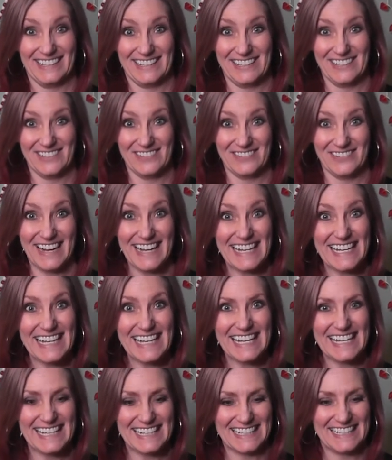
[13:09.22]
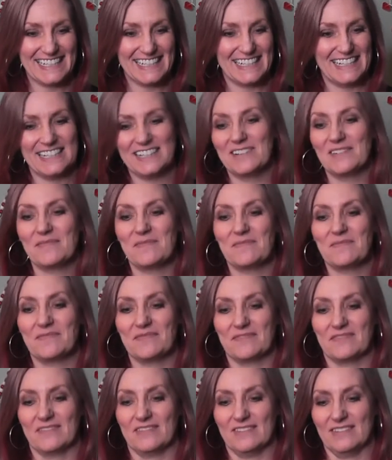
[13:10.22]
You ready?
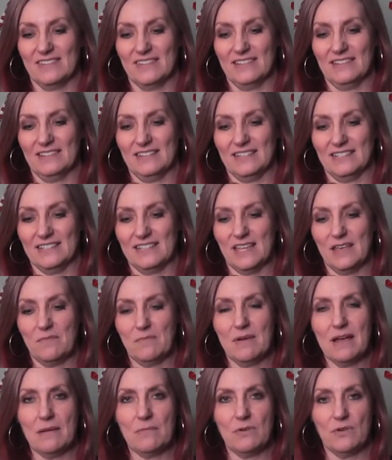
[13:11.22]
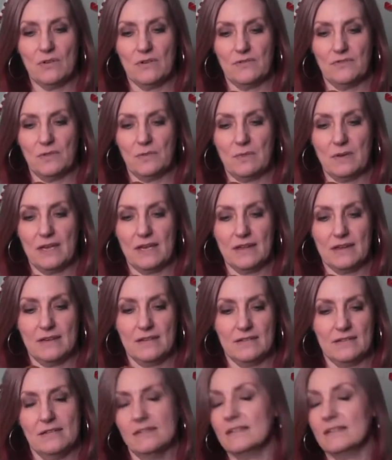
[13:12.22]
Let's get mama off the bed.